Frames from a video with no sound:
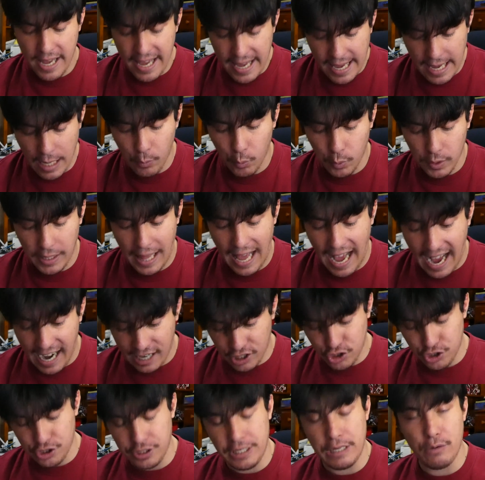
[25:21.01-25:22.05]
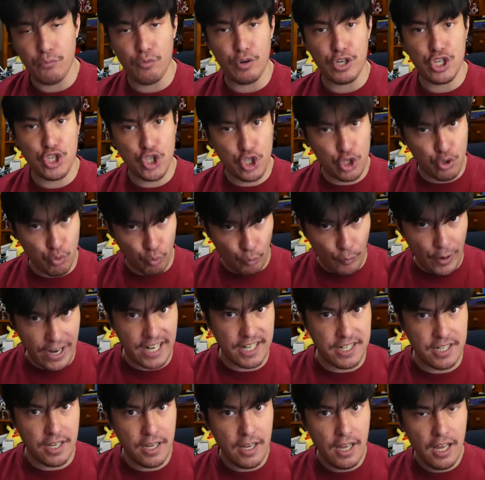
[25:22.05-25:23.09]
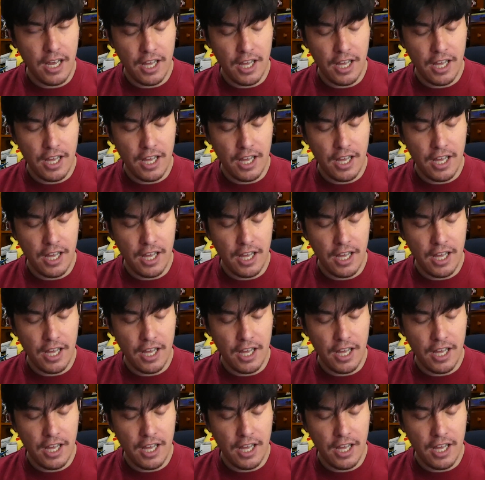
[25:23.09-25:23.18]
it will actually restrict